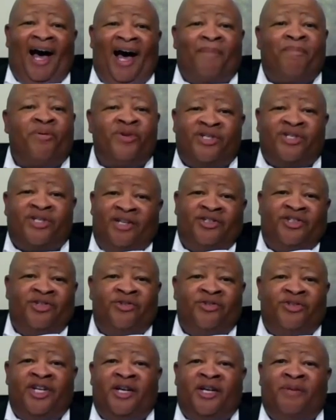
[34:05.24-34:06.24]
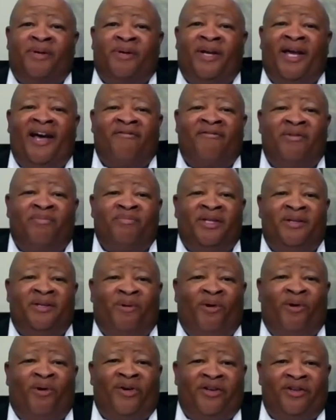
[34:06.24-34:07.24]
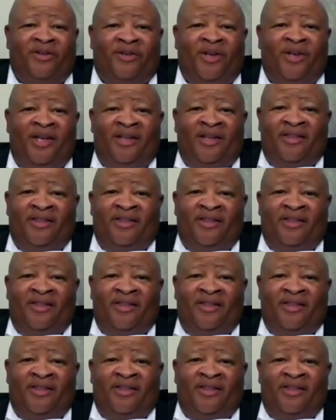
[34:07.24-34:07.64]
I appreciate you gentlemen having me part of